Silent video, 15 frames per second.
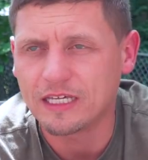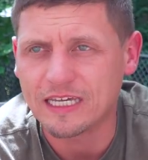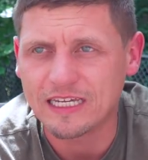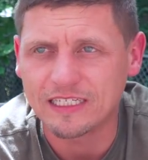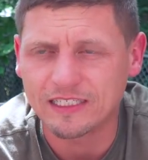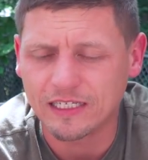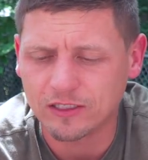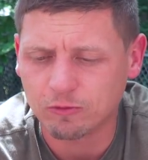
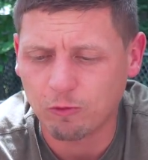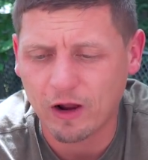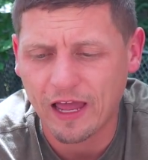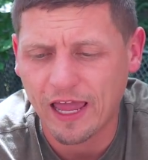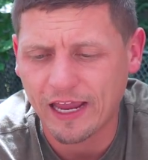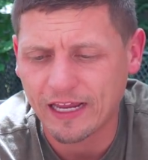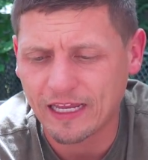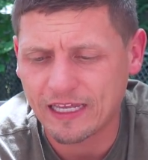The easiest
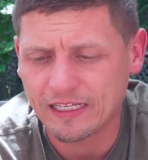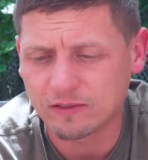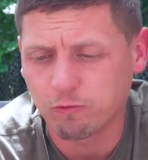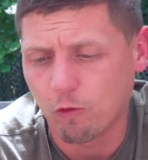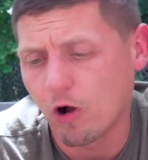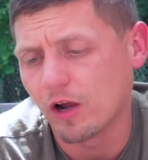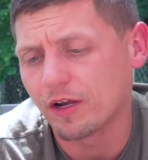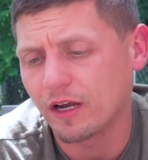way is
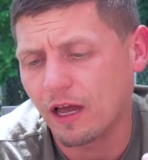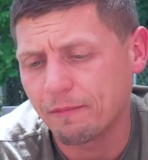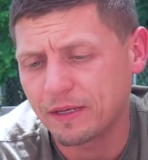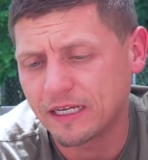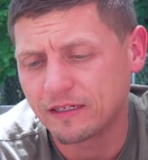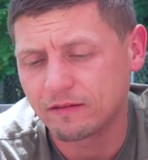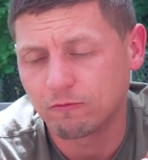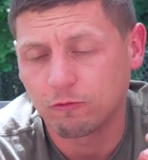
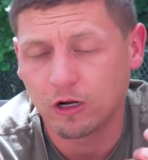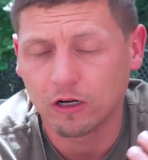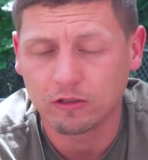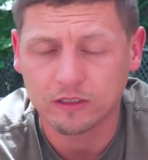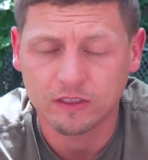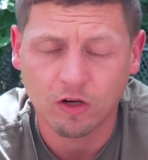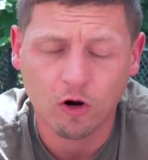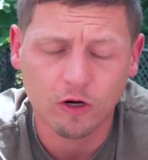
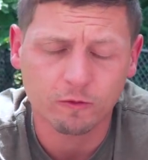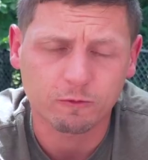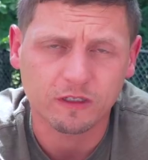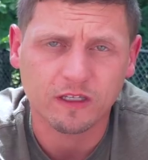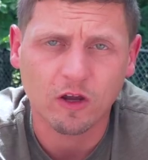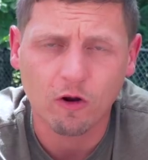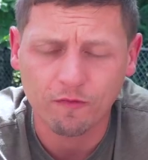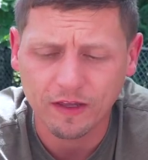it's hard
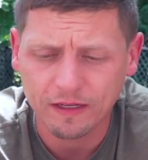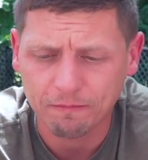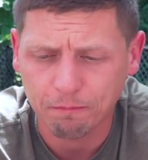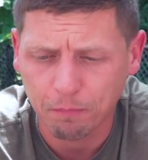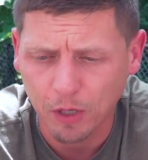with COVID,